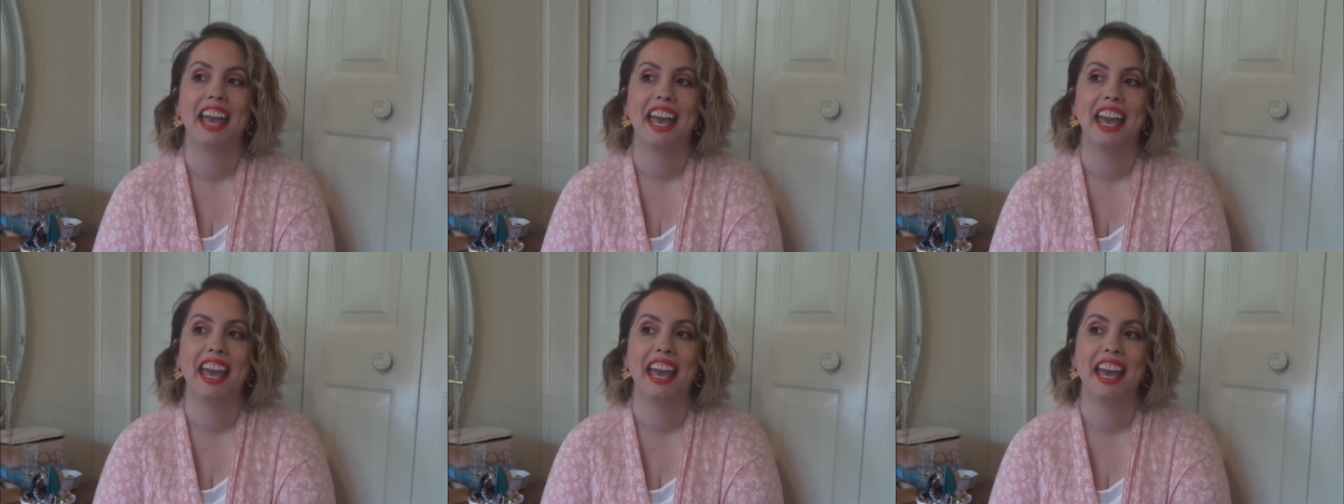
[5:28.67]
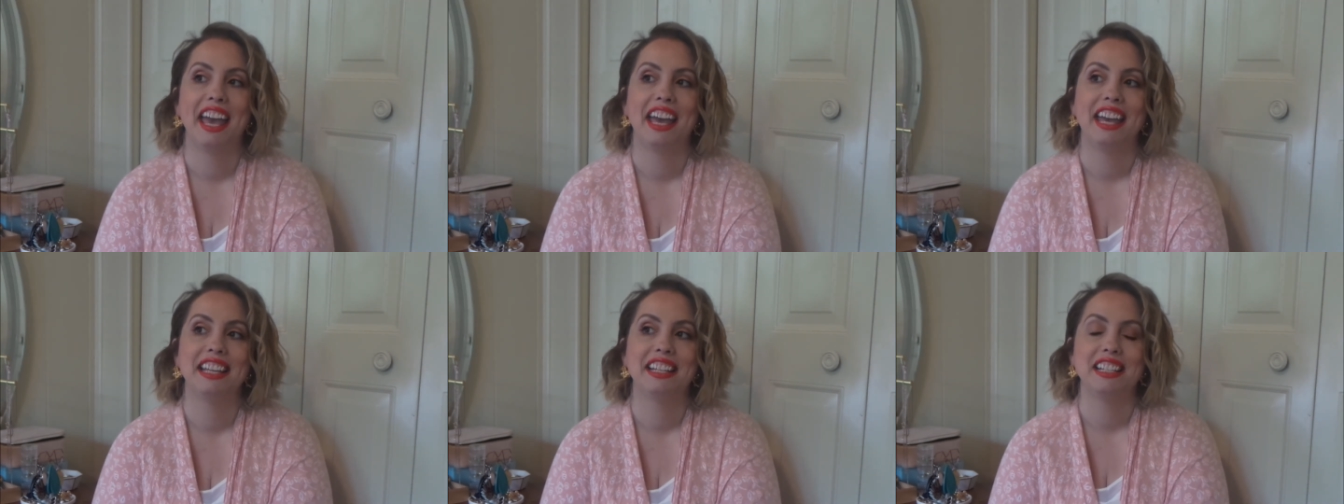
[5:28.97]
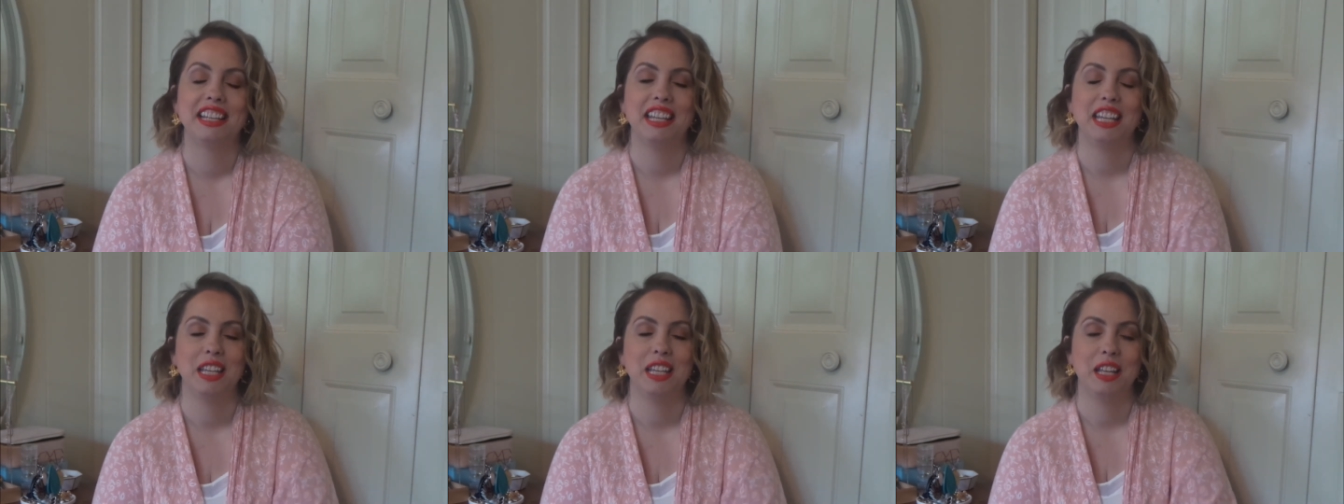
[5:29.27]

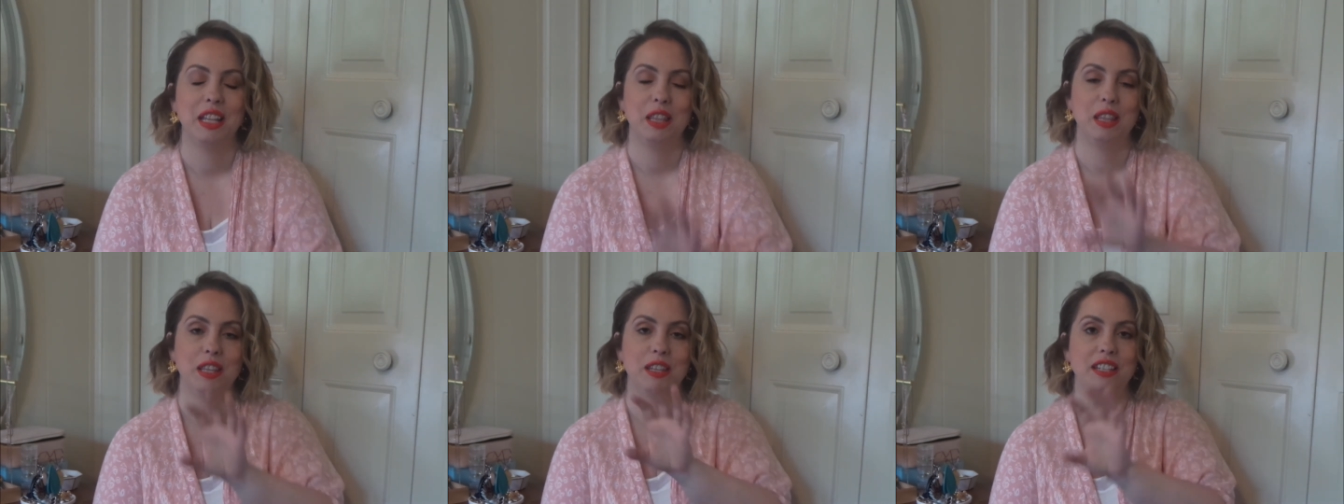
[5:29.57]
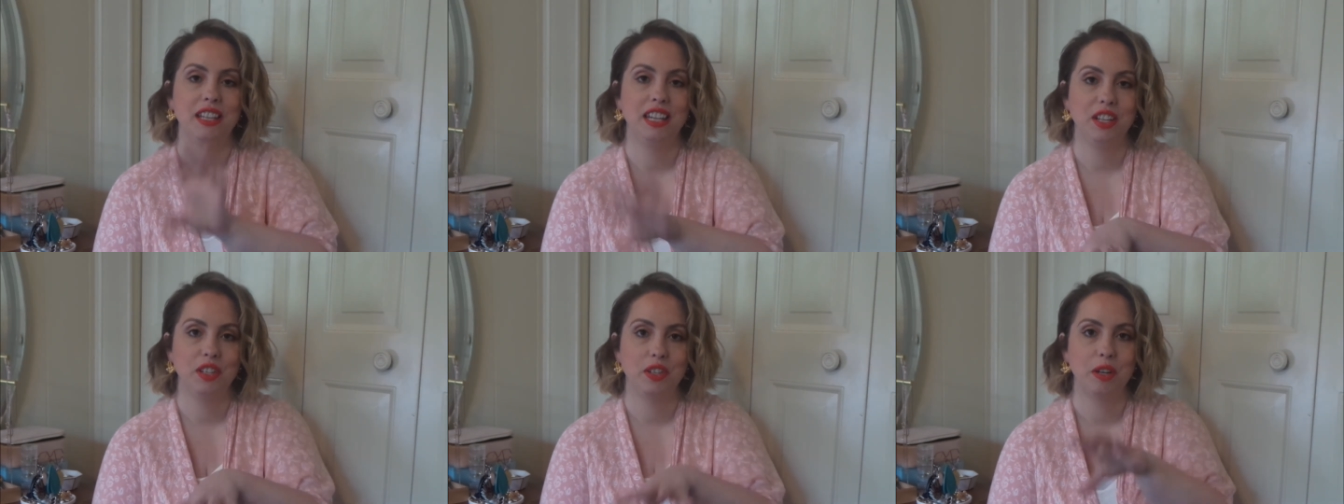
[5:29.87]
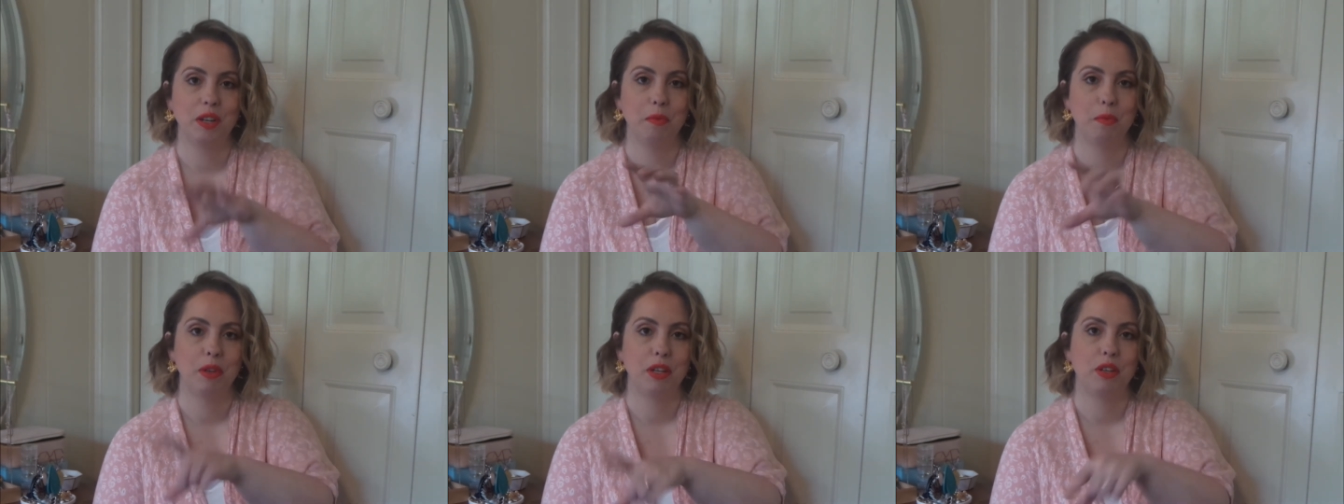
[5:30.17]
And the
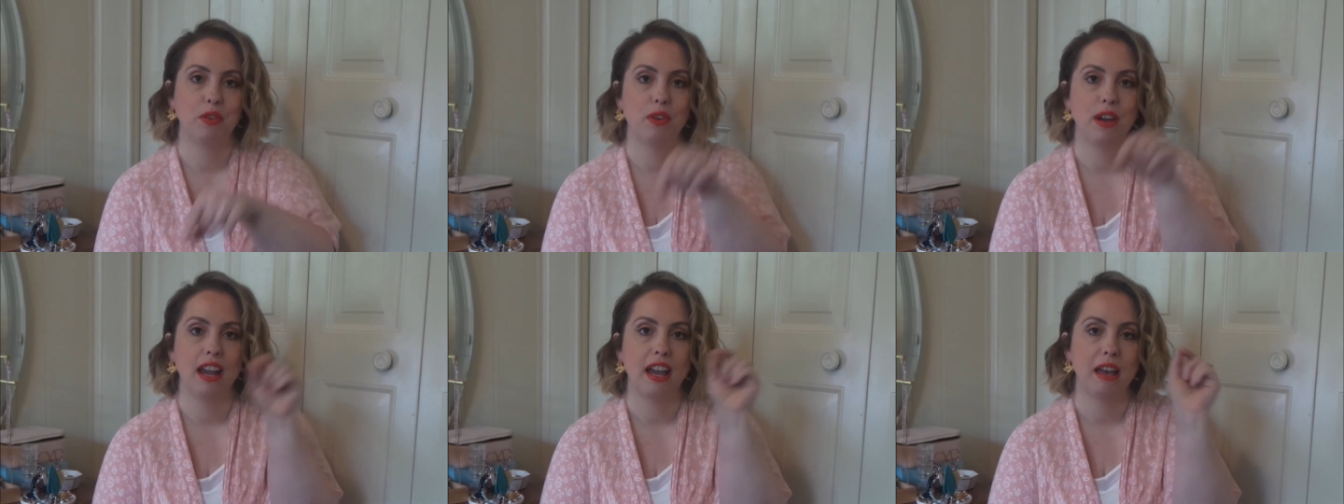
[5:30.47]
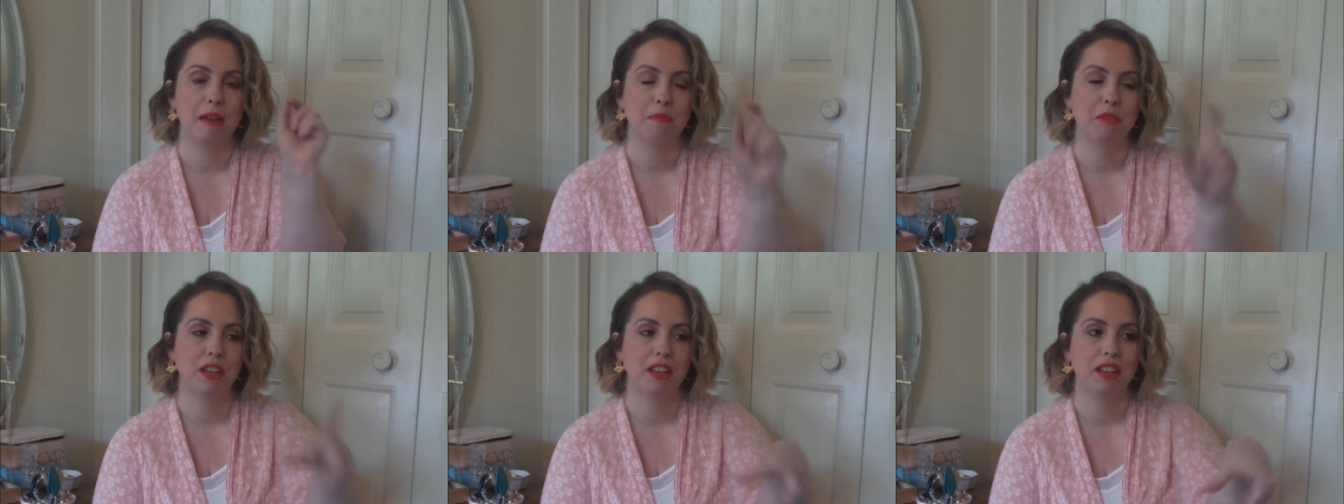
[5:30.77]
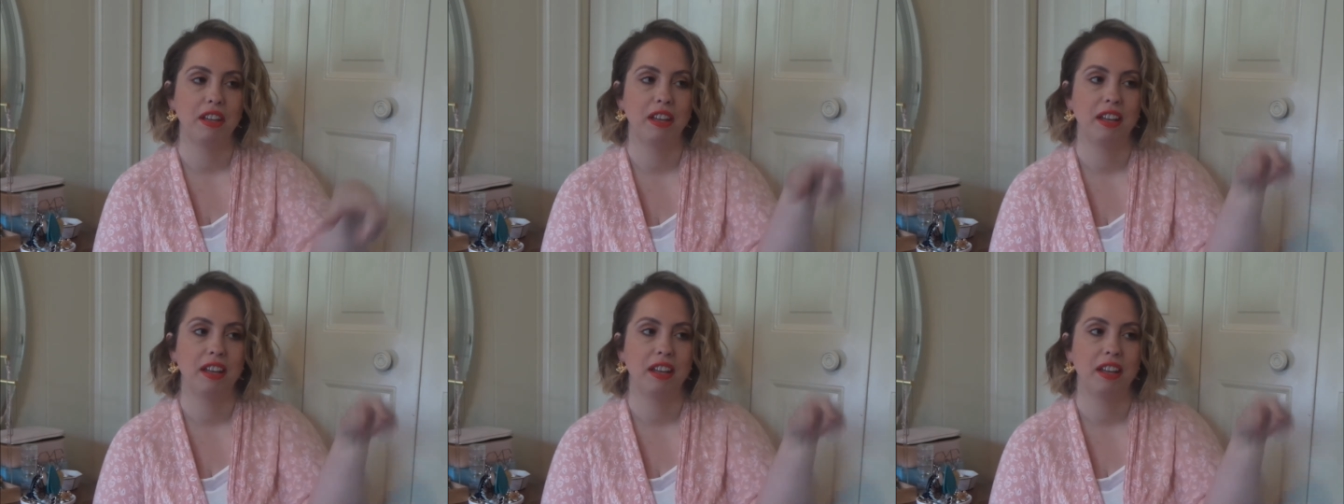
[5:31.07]
teacher would grab,